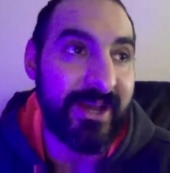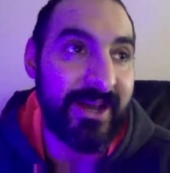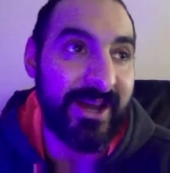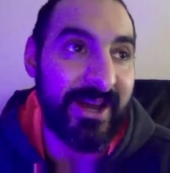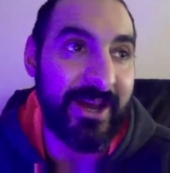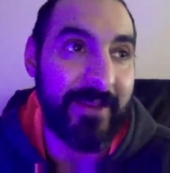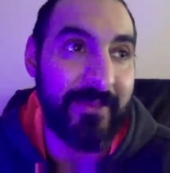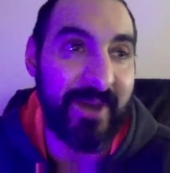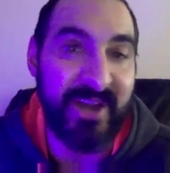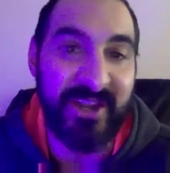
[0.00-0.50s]

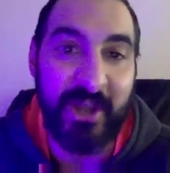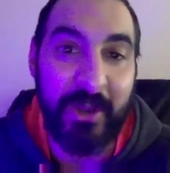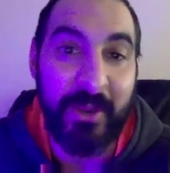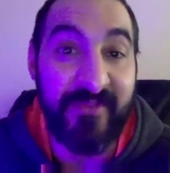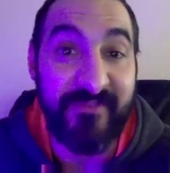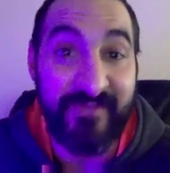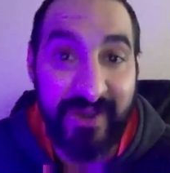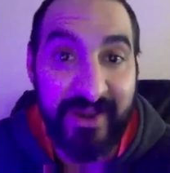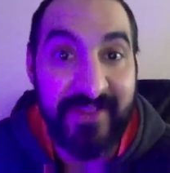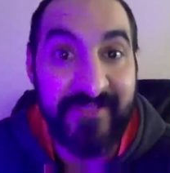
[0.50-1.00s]
um, I go
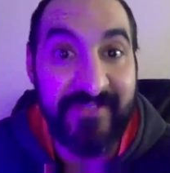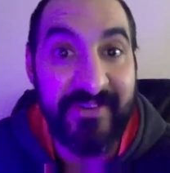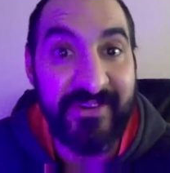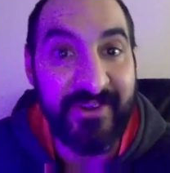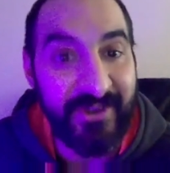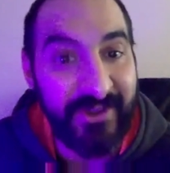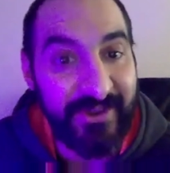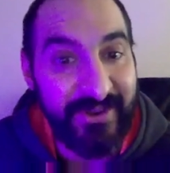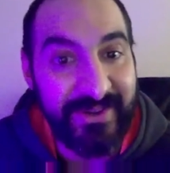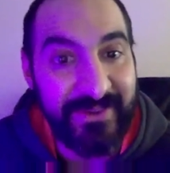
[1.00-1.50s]
in very, very
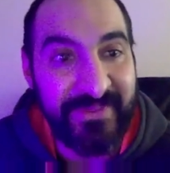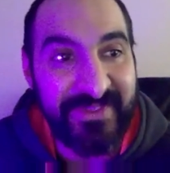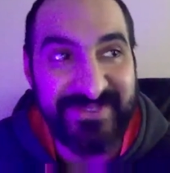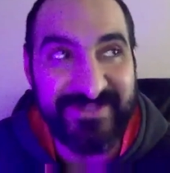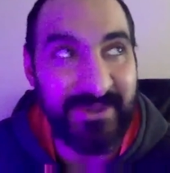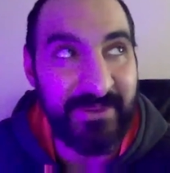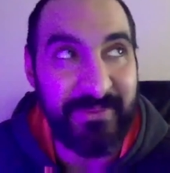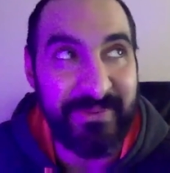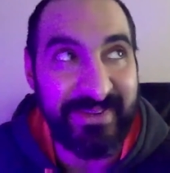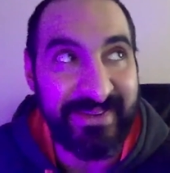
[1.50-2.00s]
early when there's
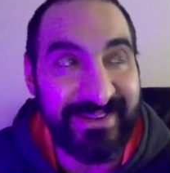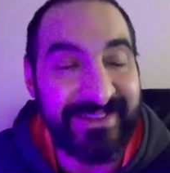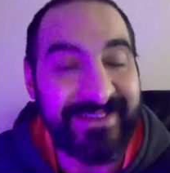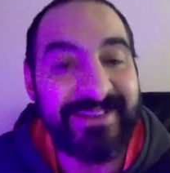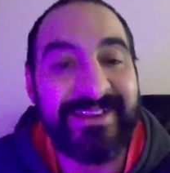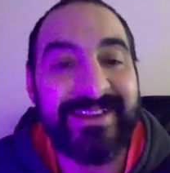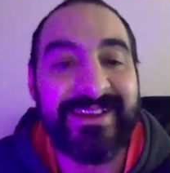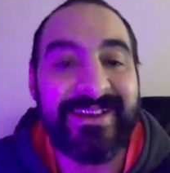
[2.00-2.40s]
nobody in,